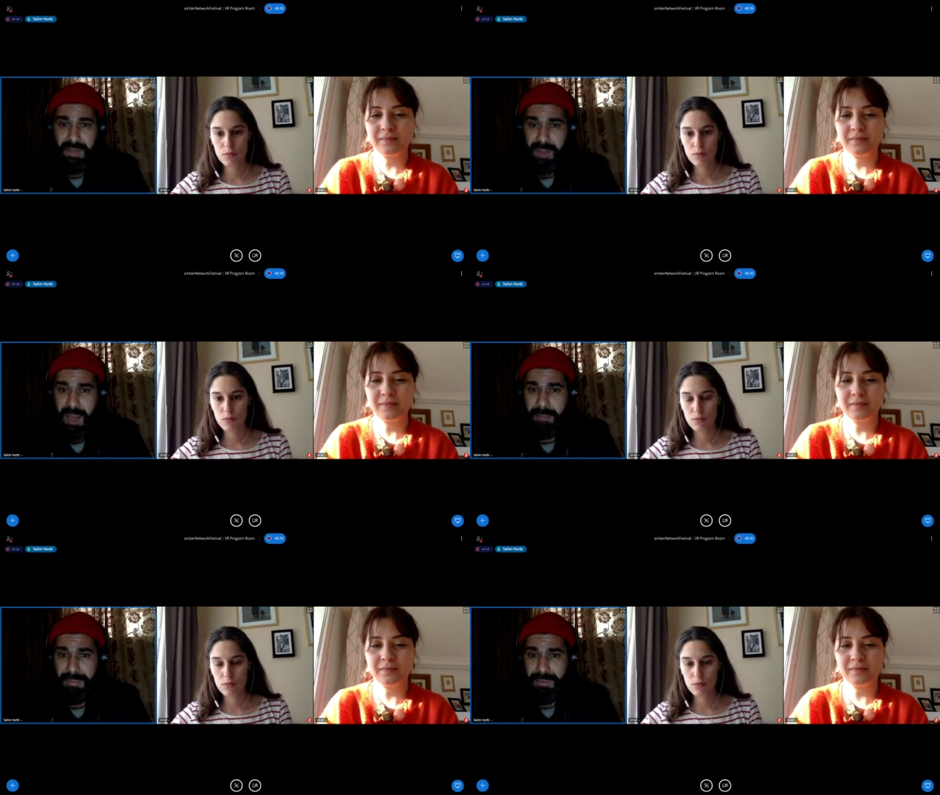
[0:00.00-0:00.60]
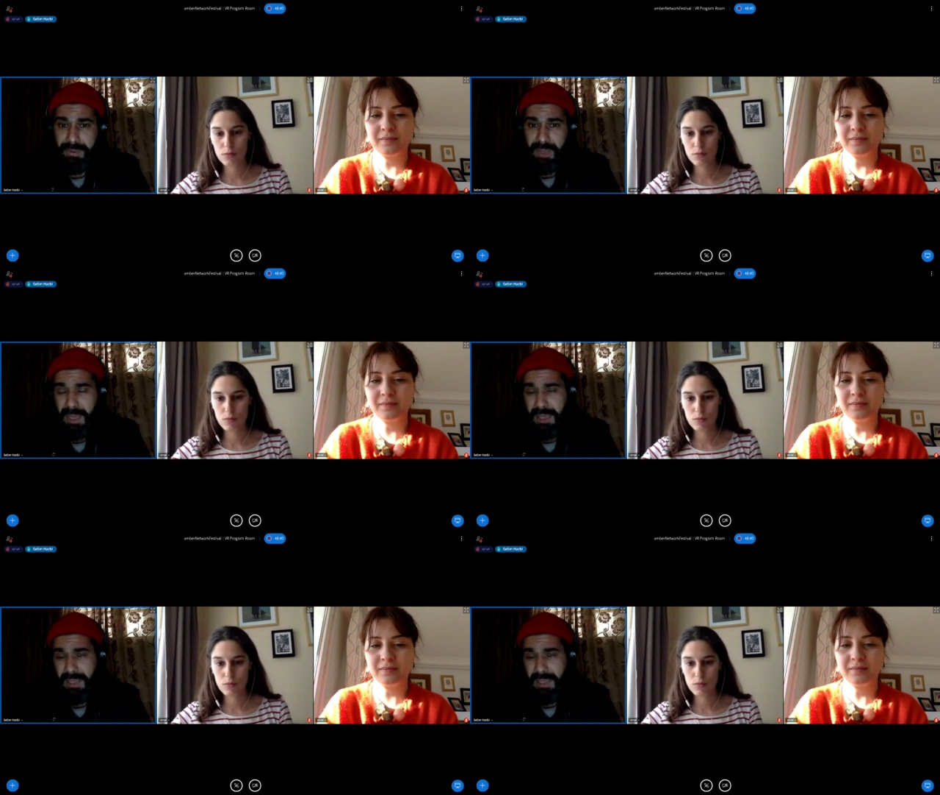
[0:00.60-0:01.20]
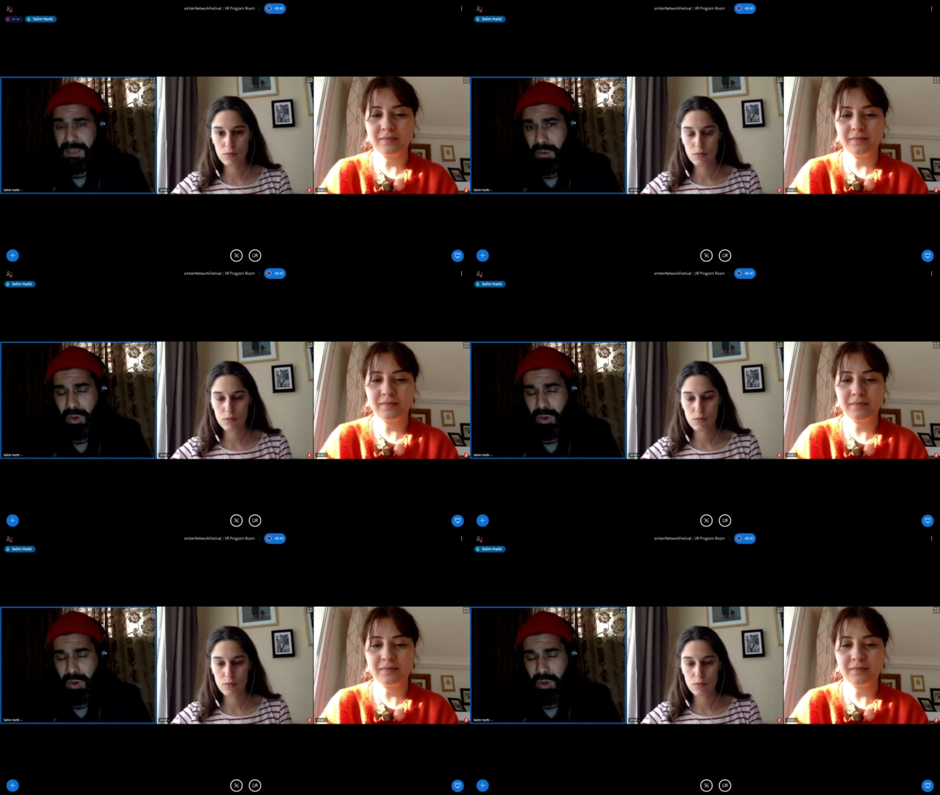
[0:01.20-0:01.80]
Speaker 1: make the app, and it's
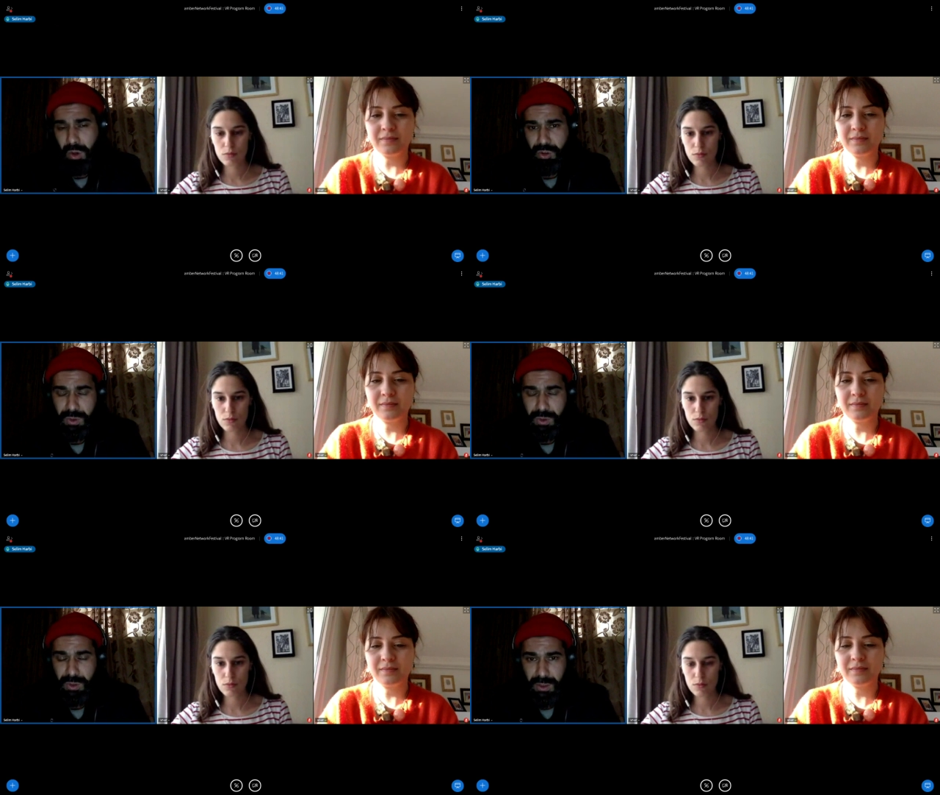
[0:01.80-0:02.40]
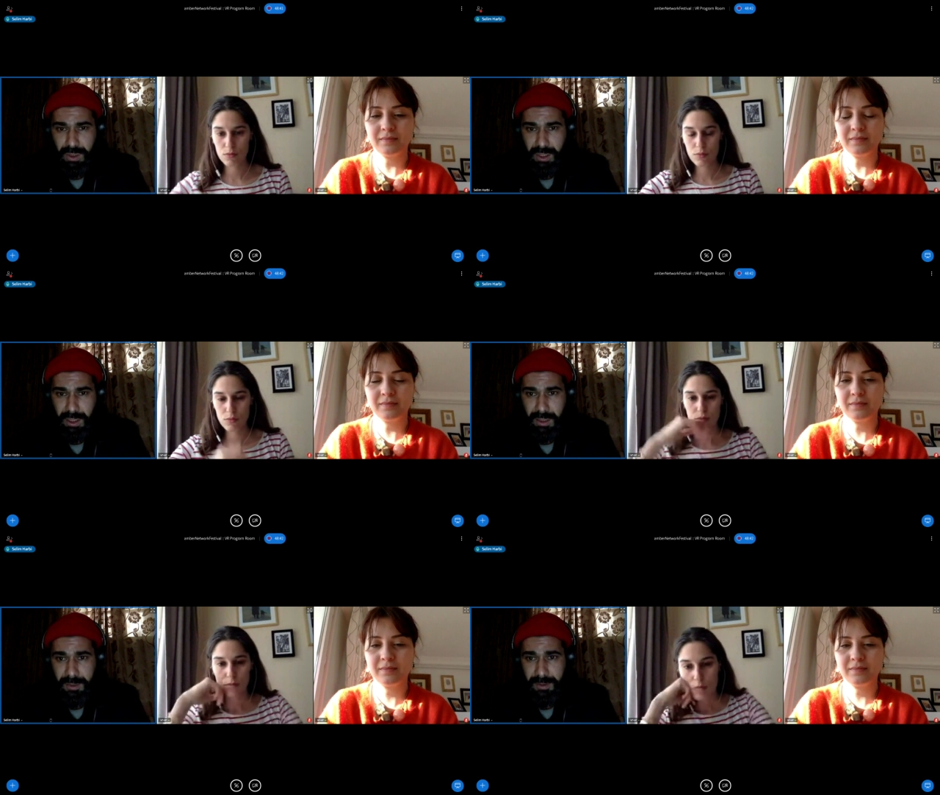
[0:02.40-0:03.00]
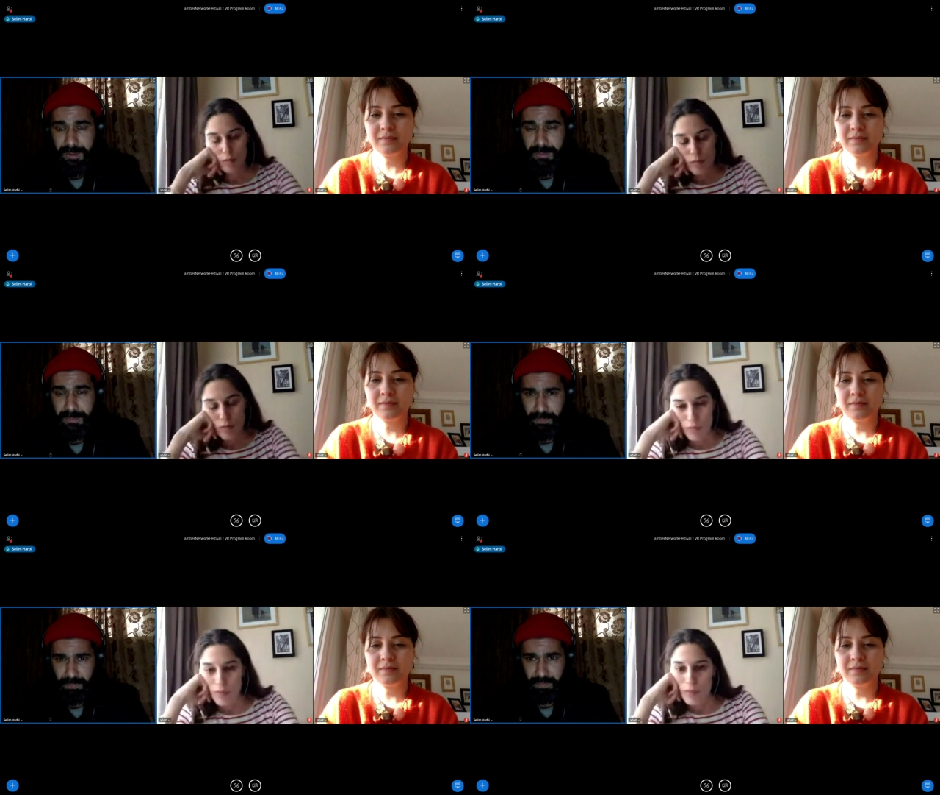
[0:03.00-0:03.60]
downloadable. Uh,
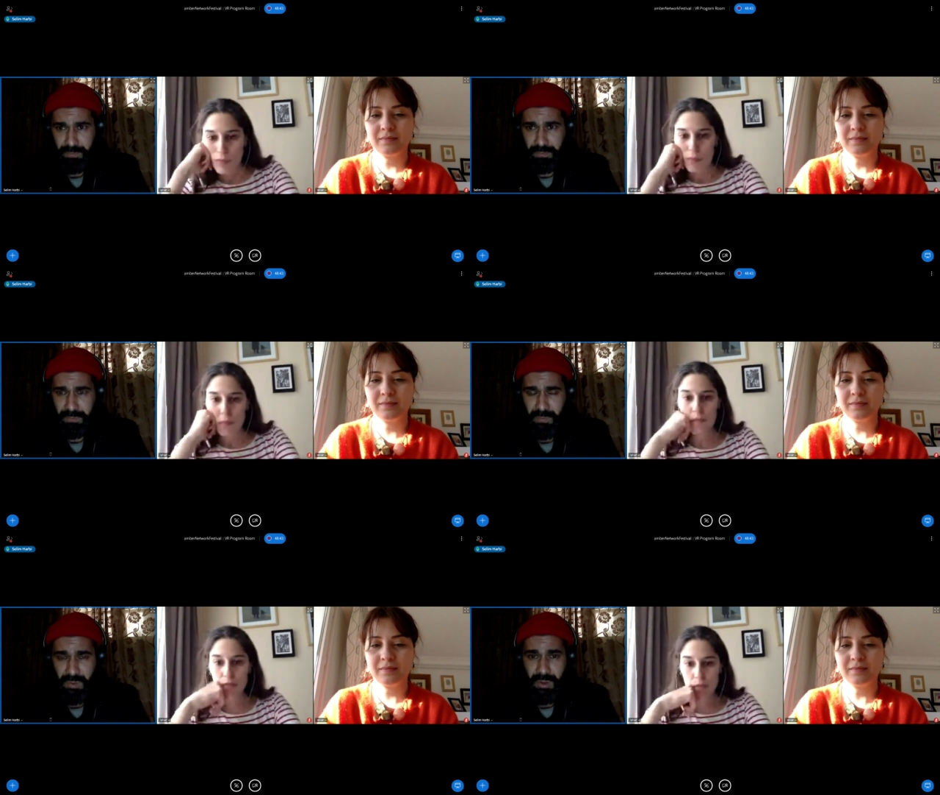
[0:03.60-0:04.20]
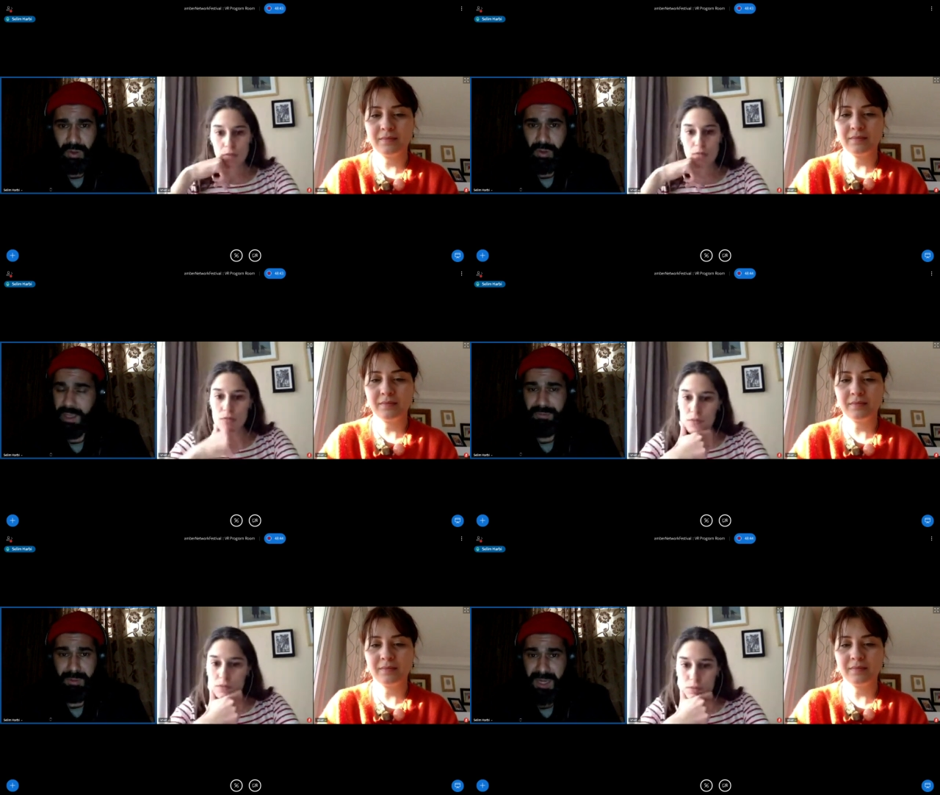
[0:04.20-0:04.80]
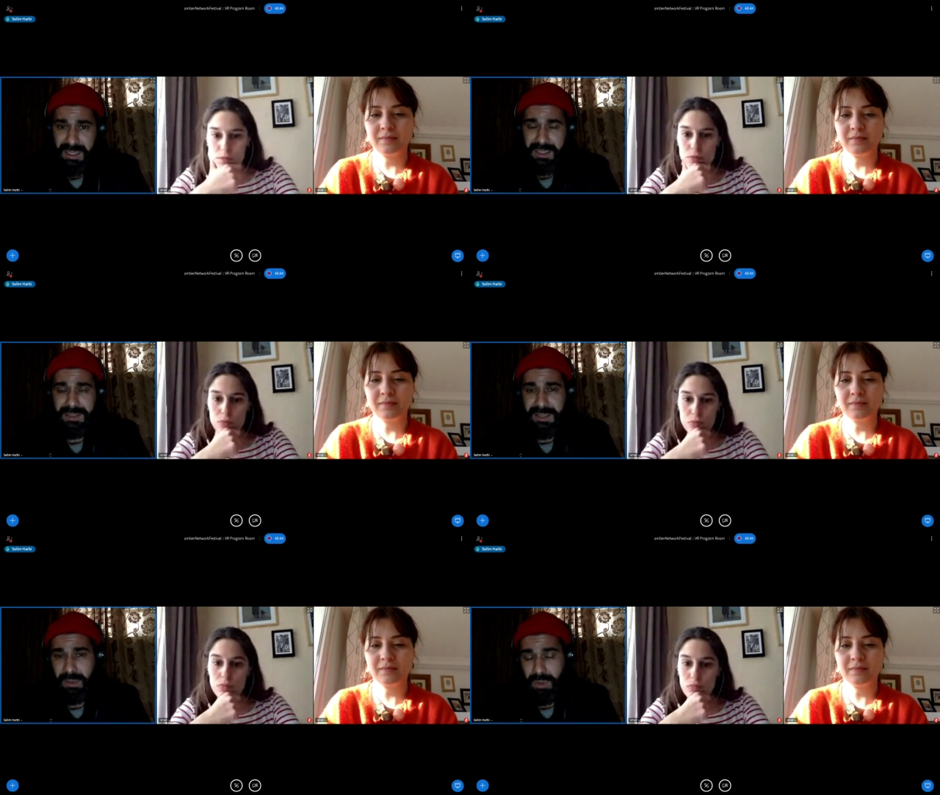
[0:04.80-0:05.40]
you know, everybody
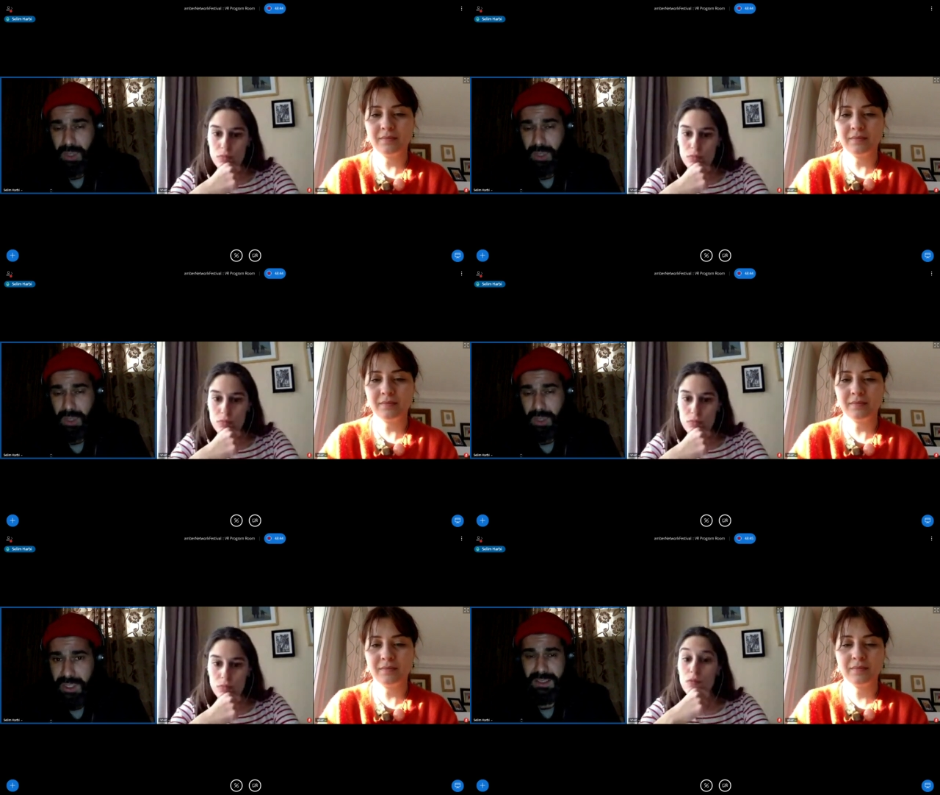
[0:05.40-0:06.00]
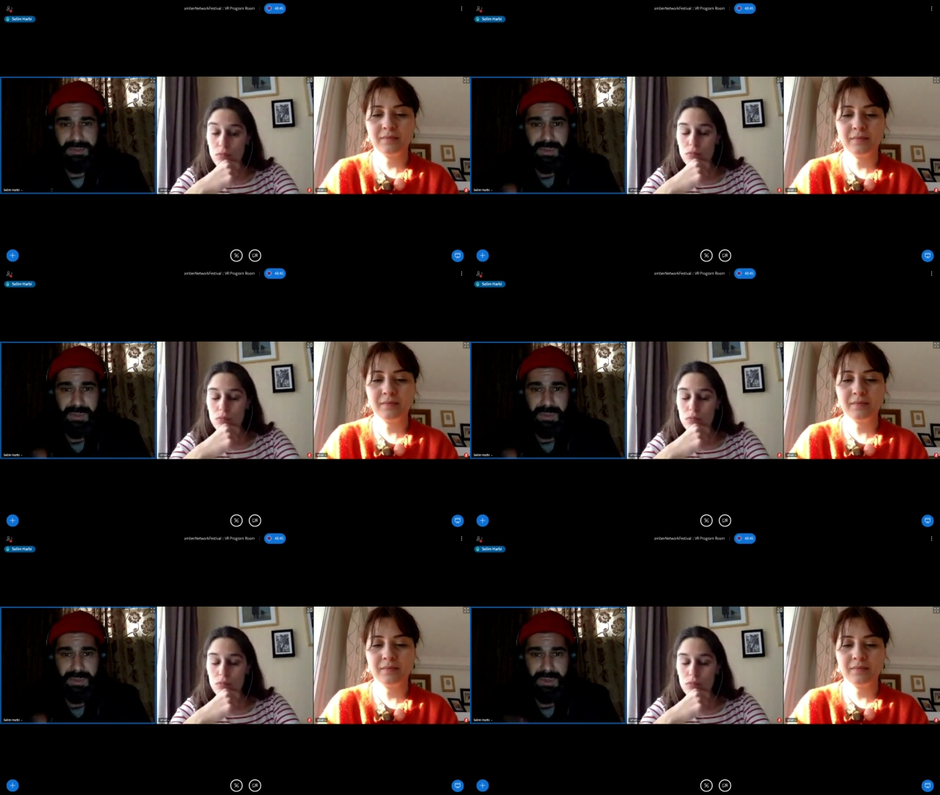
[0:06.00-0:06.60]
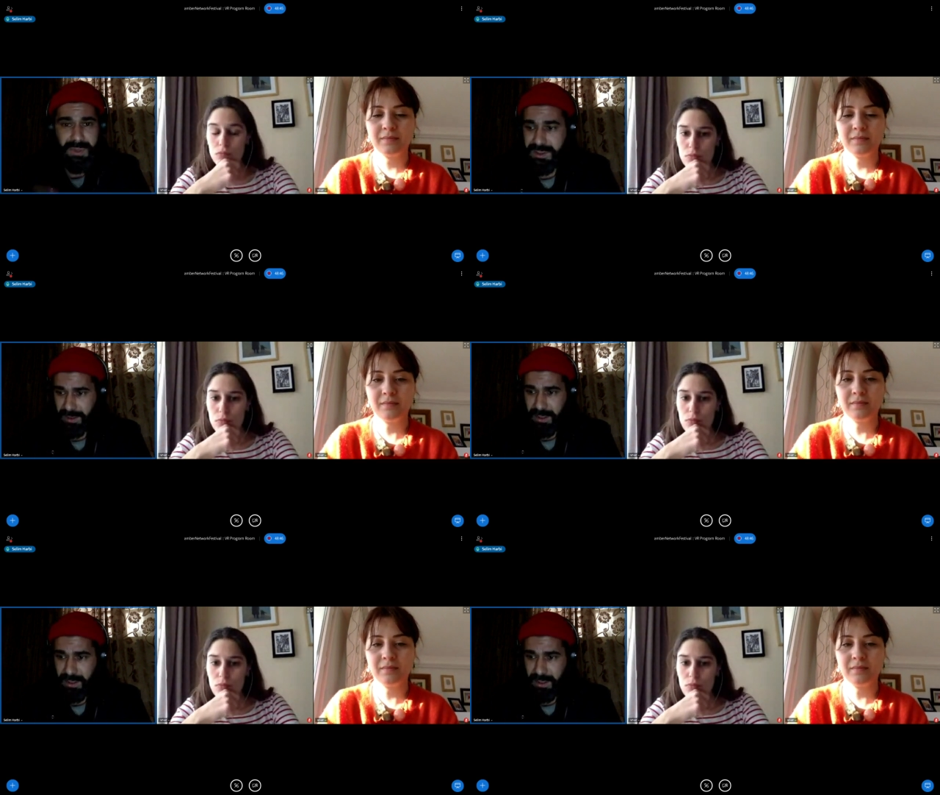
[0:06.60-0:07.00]
can download it and experience it